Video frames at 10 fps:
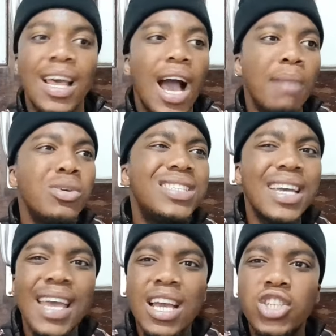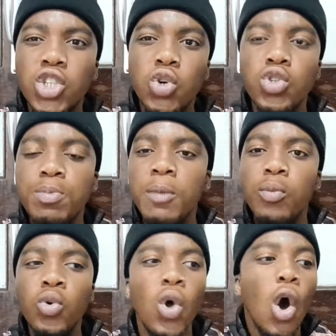i'm not saying excuse
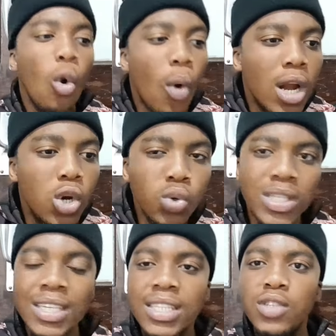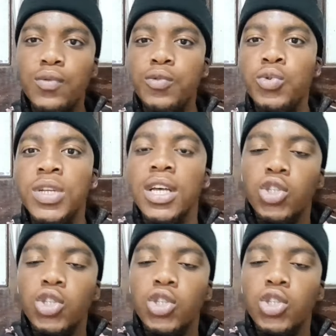people who are loading this food